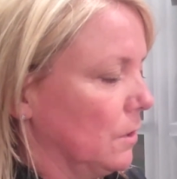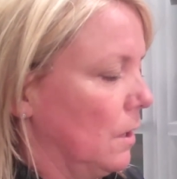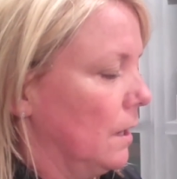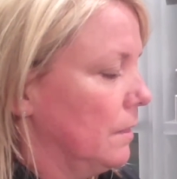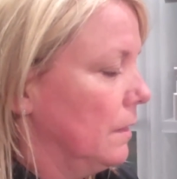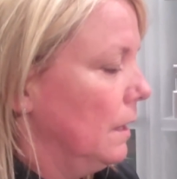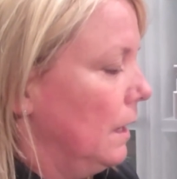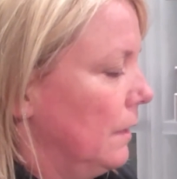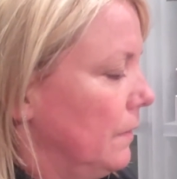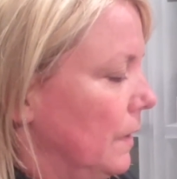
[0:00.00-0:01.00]
cloth.
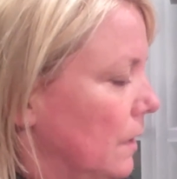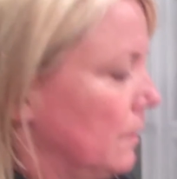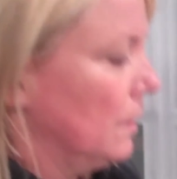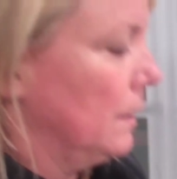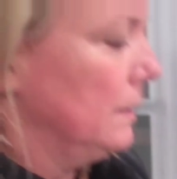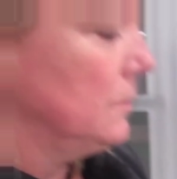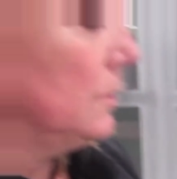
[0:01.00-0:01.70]
And then the other is